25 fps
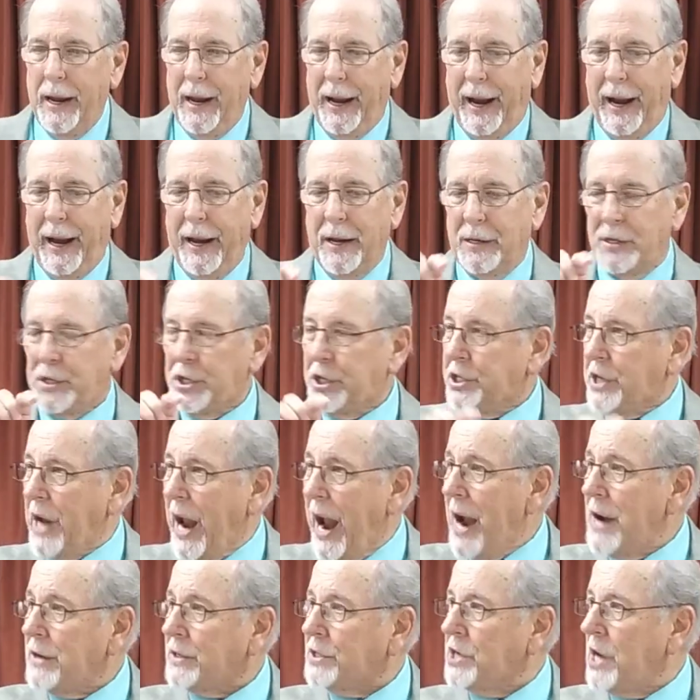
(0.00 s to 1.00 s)
and
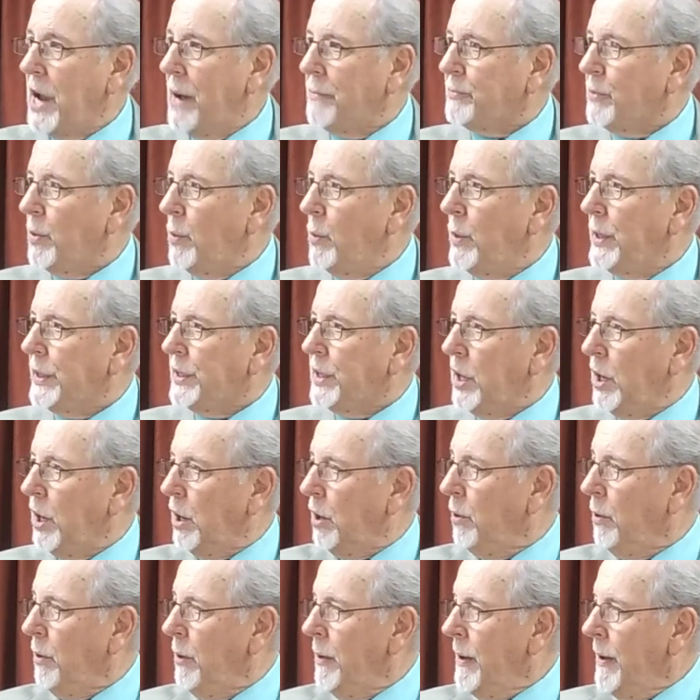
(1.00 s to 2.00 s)
share something with
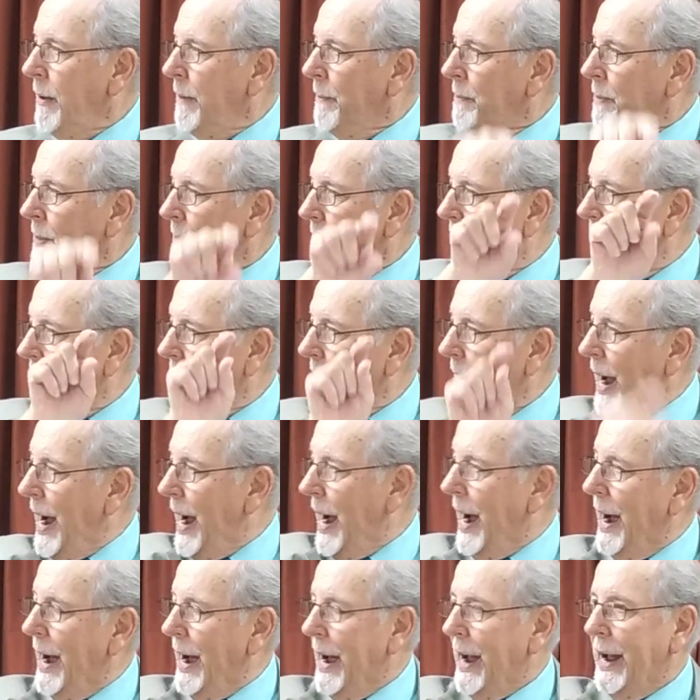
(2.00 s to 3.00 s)
you that
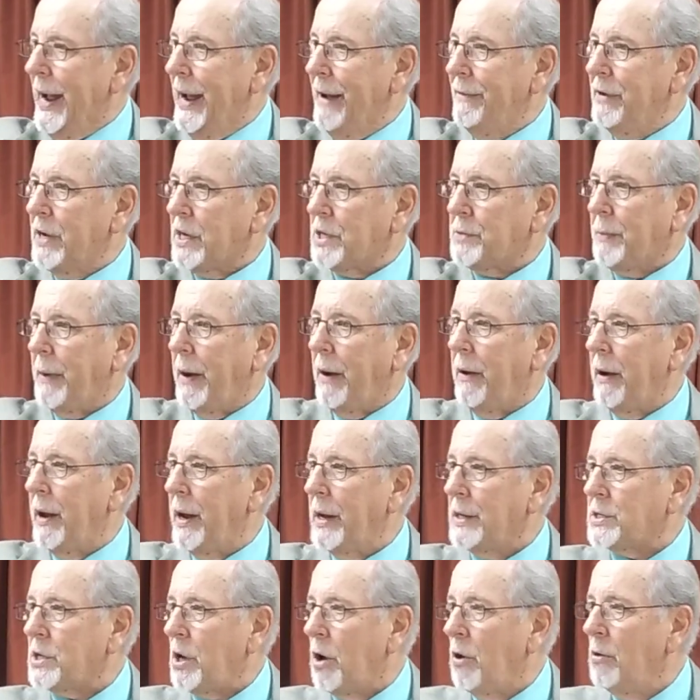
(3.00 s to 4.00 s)
I have
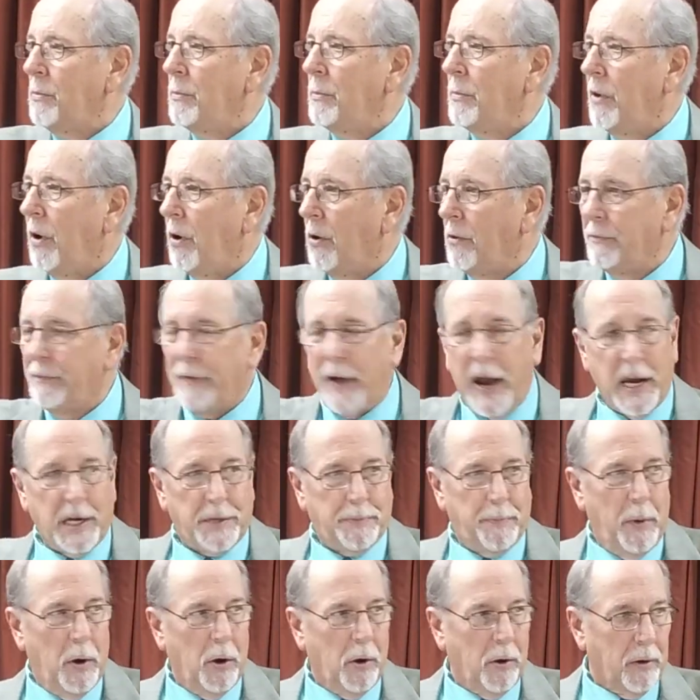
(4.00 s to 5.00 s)
experienced on, on
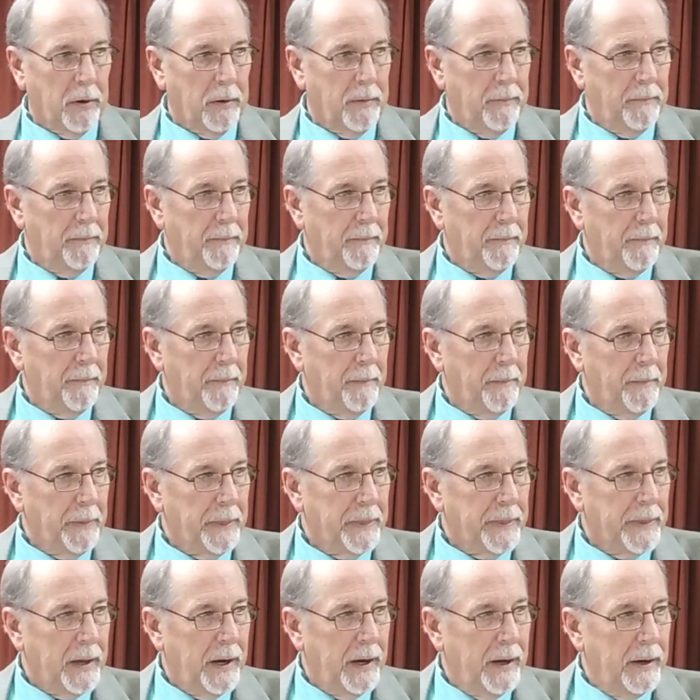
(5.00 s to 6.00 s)
Facebook.
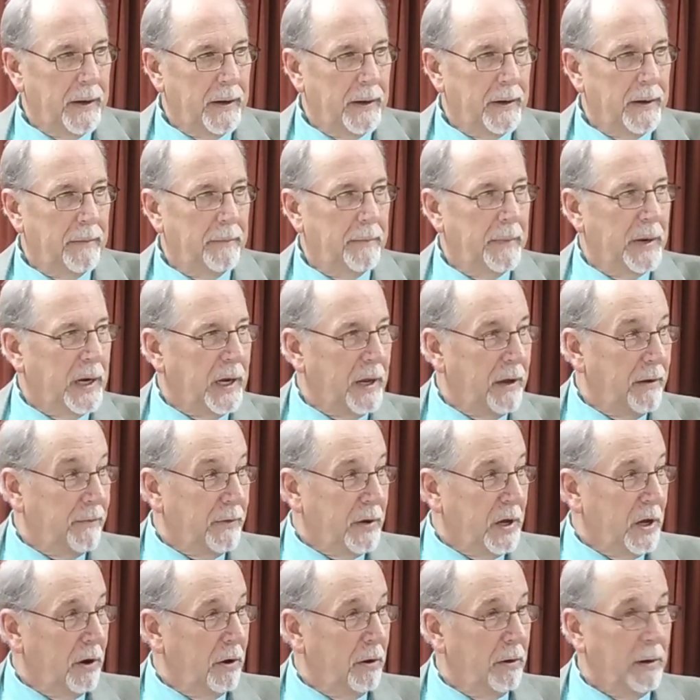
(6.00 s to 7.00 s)
Many of
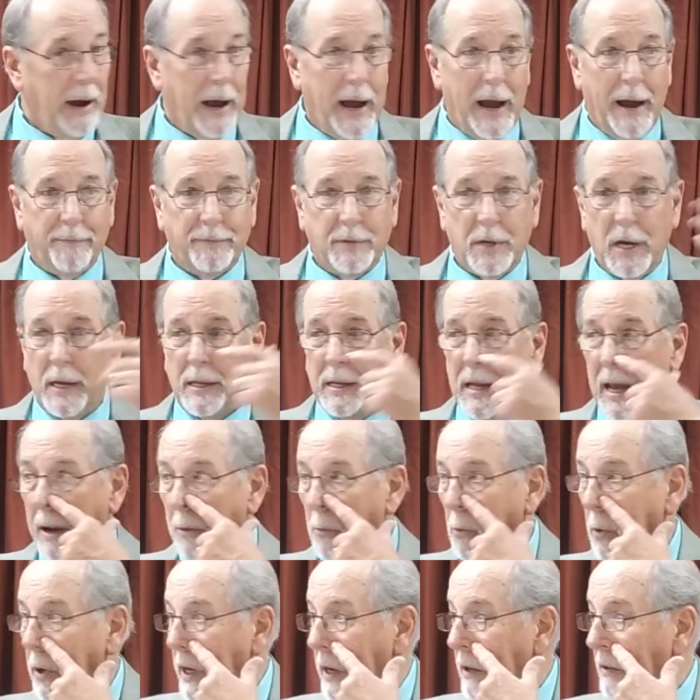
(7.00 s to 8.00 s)
you I've done
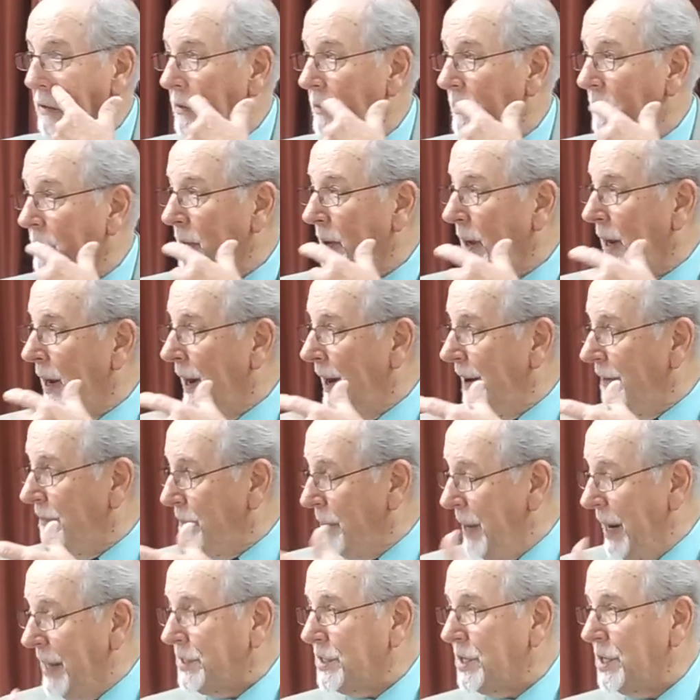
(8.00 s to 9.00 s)
that with. I've
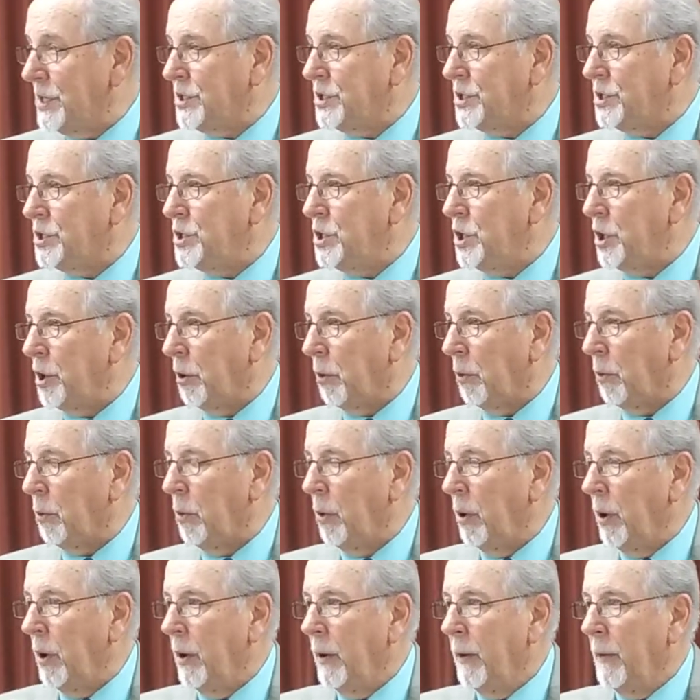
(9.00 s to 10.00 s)
messaged you.
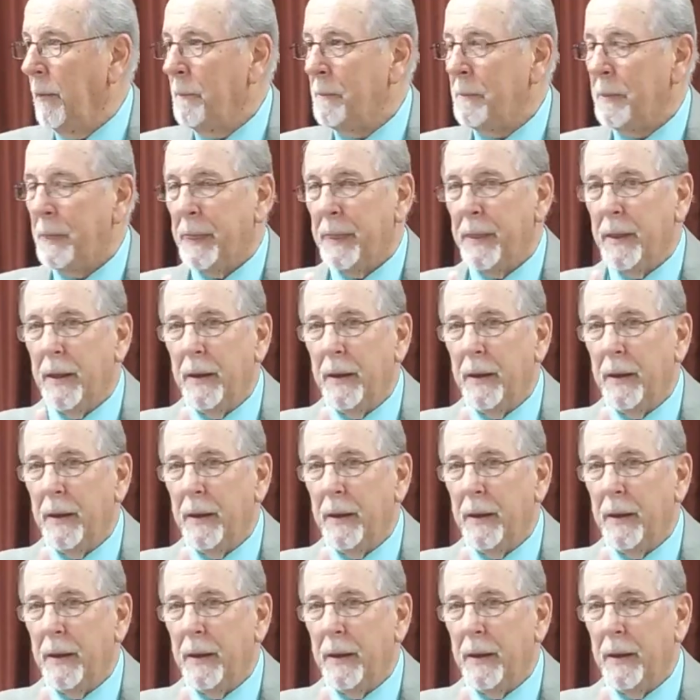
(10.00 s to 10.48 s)
Mm -hmm.